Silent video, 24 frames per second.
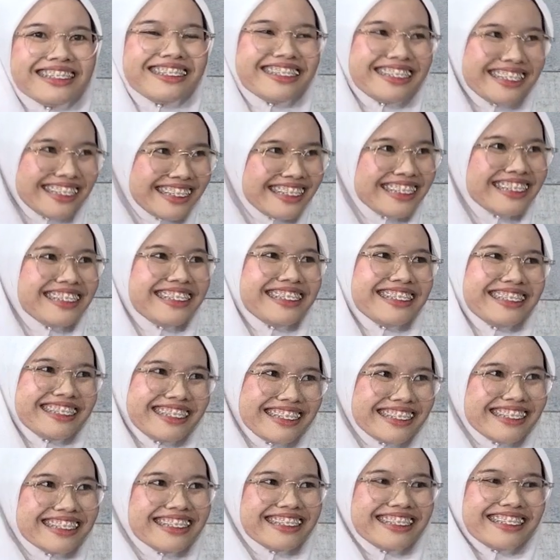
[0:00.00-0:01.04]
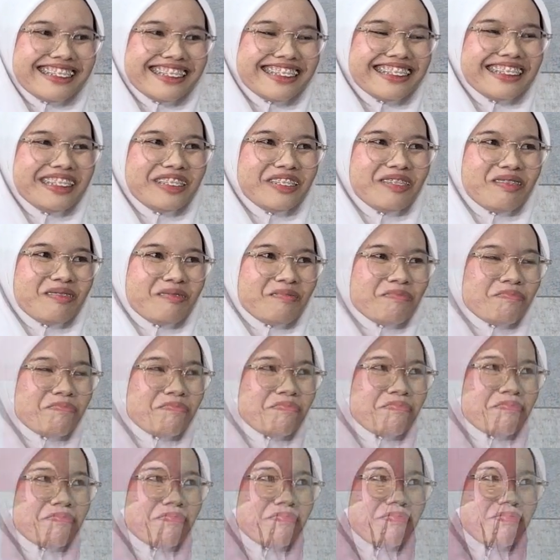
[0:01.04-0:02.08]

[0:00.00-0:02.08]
Okay, good. Okay, Jay,